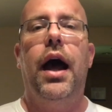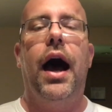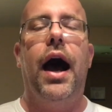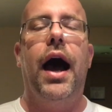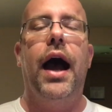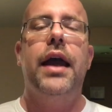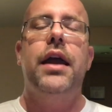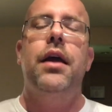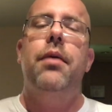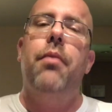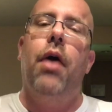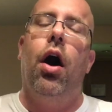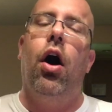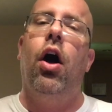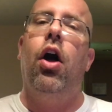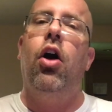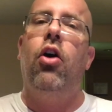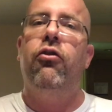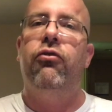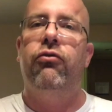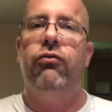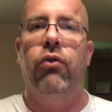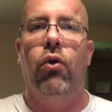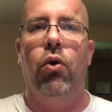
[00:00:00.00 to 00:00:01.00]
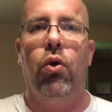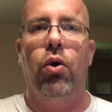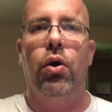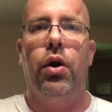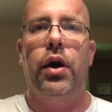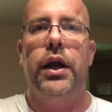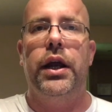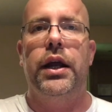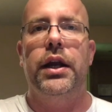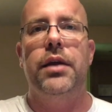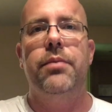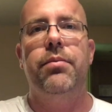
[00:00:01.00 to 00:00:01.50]
I am all
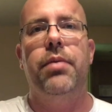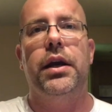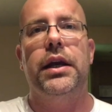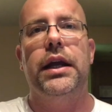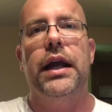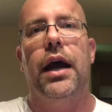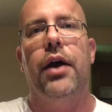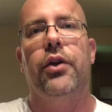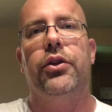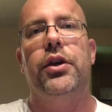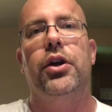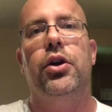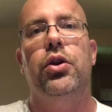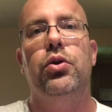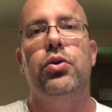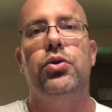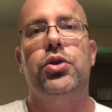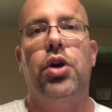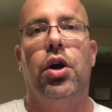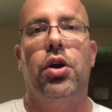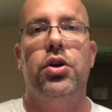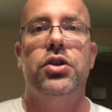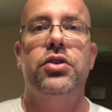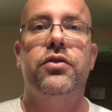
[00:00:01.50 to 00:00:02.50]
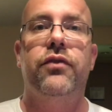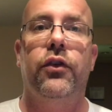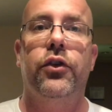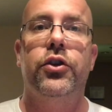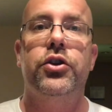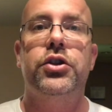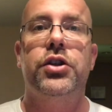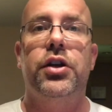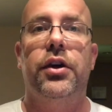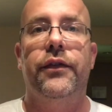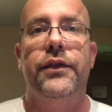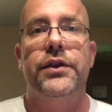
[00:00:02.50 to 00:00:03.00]
for anybody out there who charges for
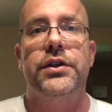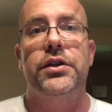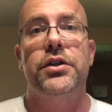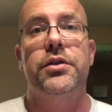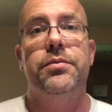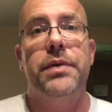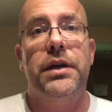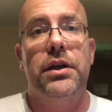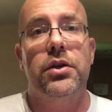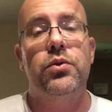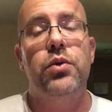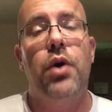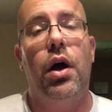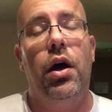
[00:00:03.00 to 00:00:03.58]
their services because we